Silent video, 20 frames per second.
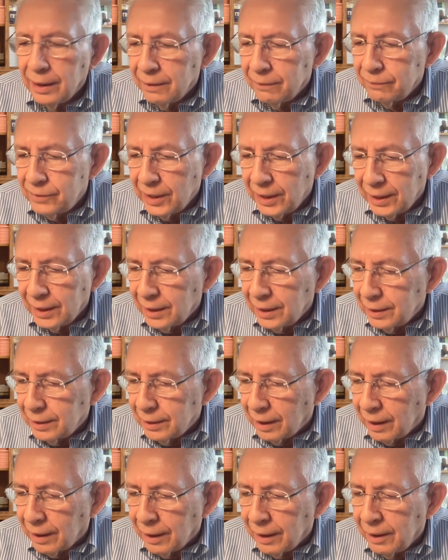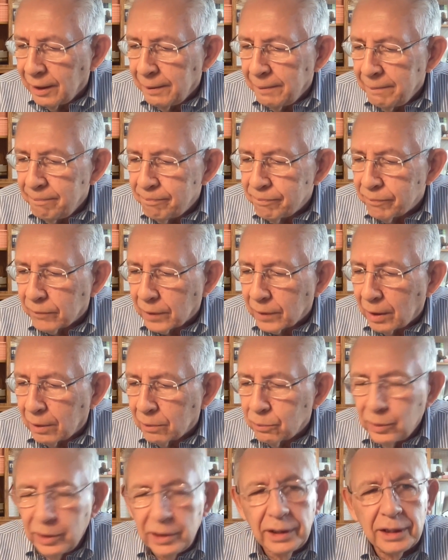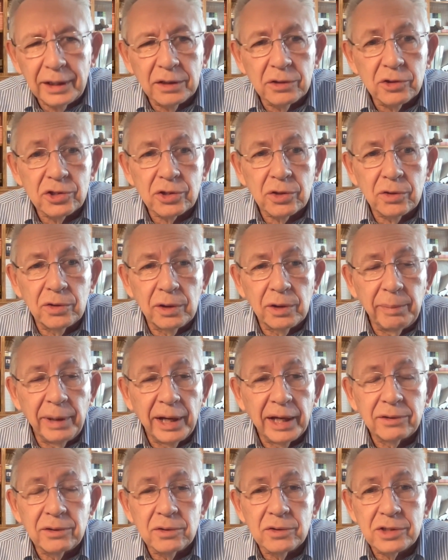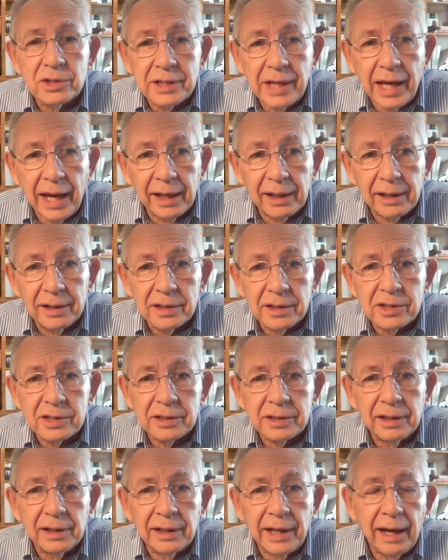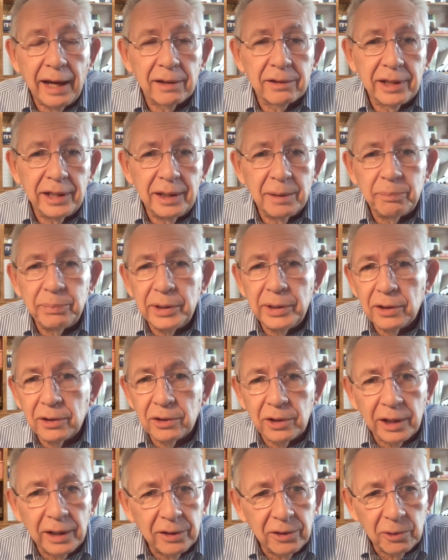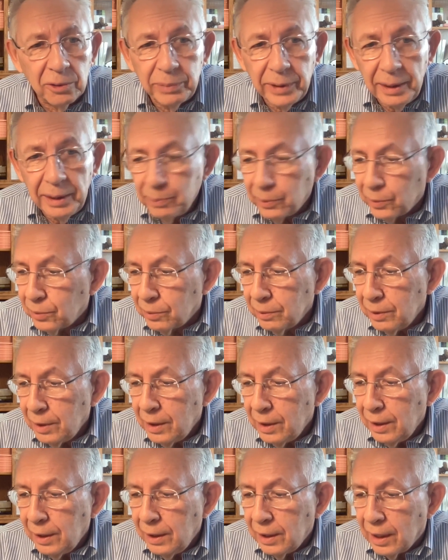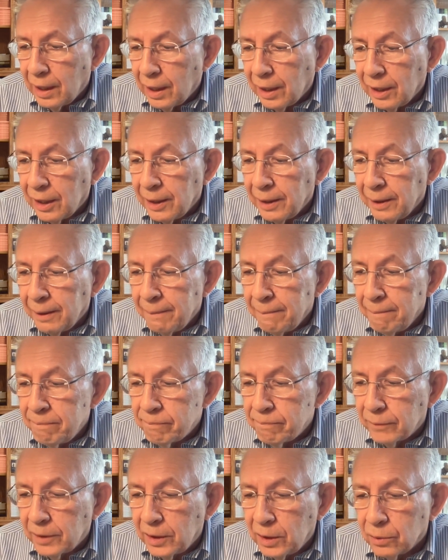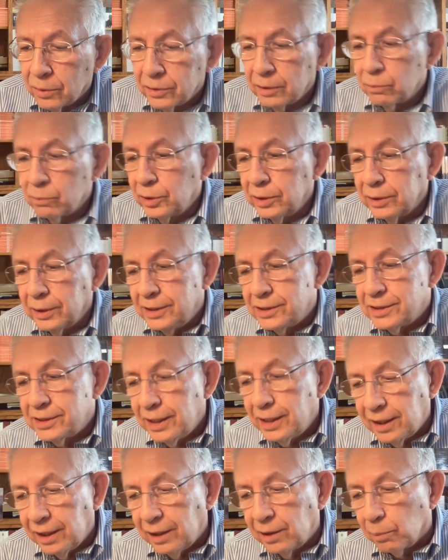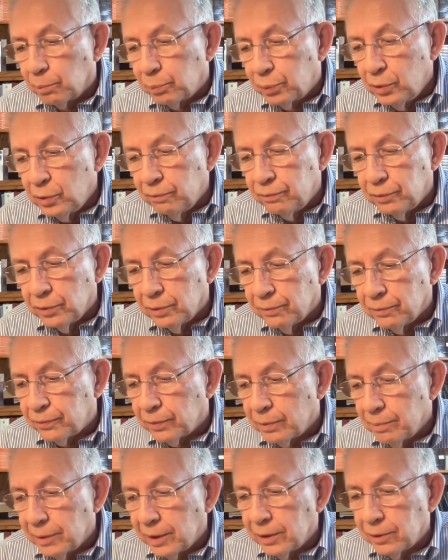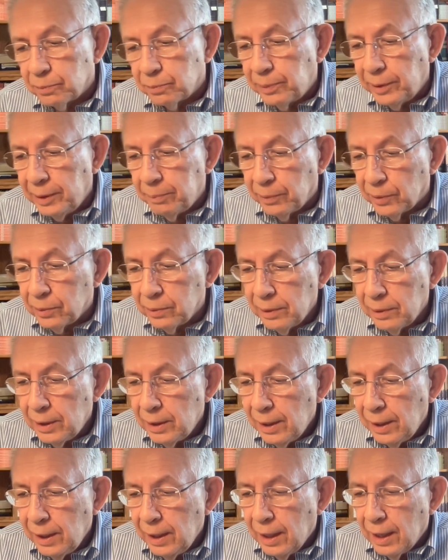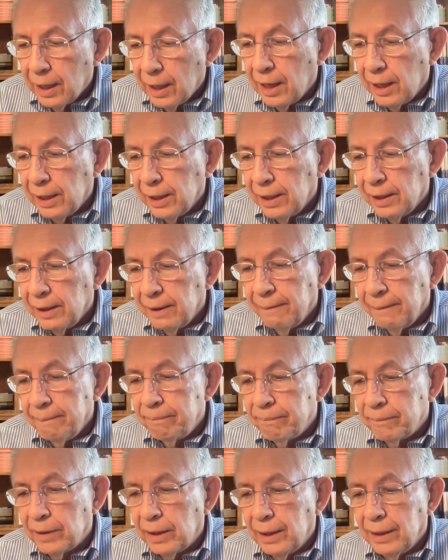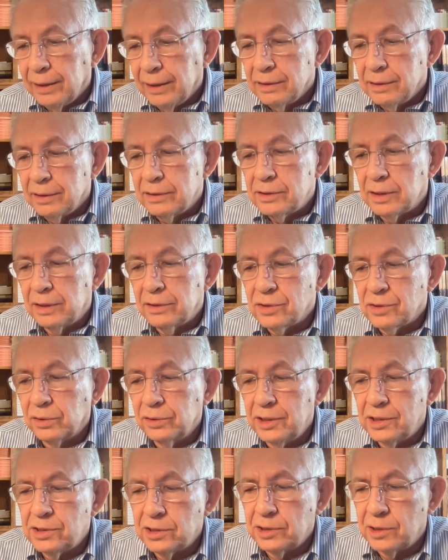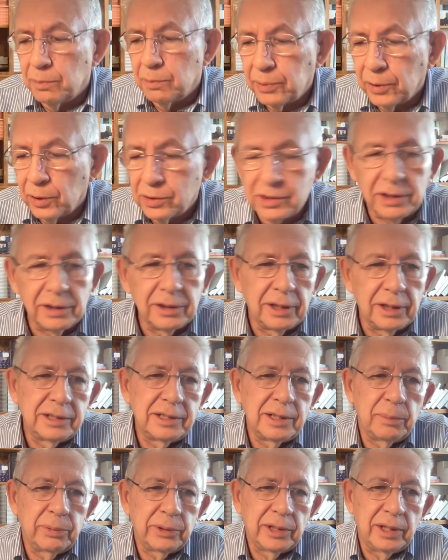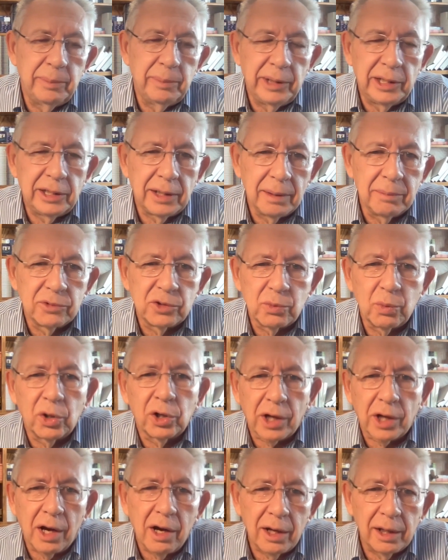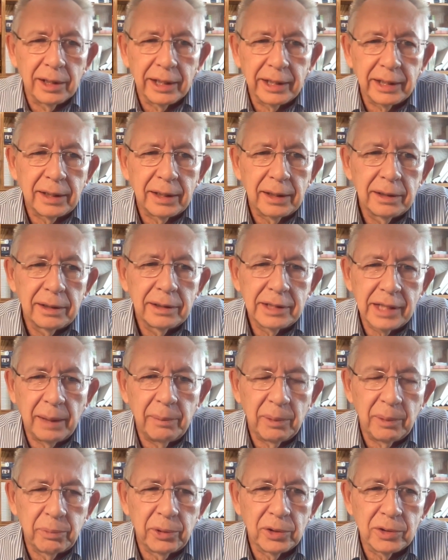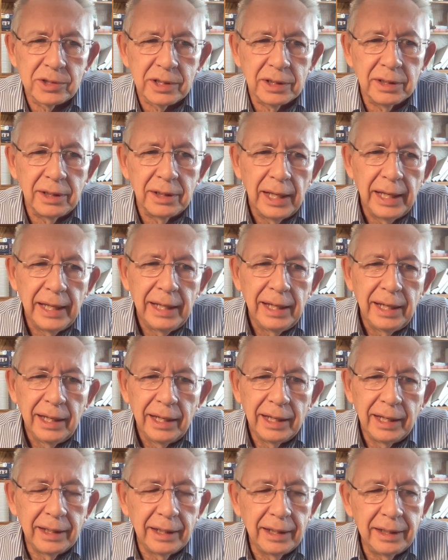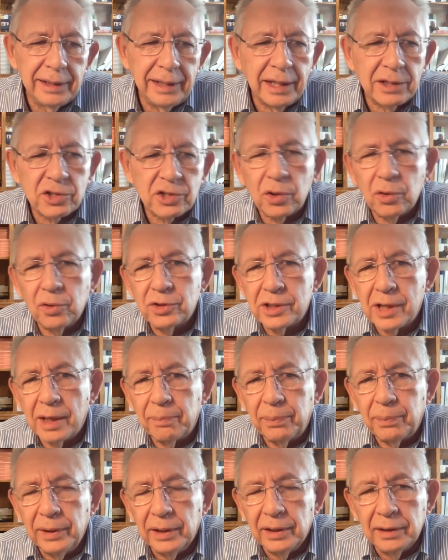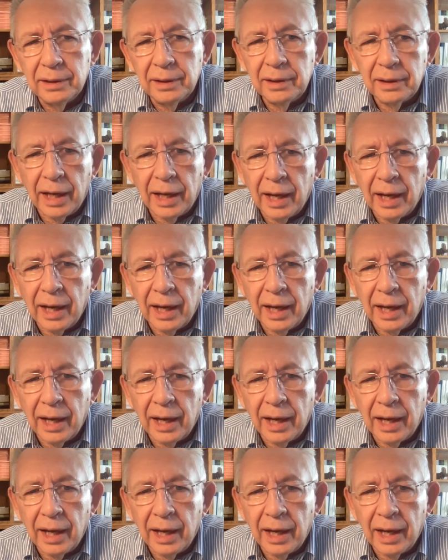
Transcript: They are really concerned about their status and how they appear to other people. They're really seeking approval from other people. And so this is the person that typically becomes a workaholic type of person. And that shows up in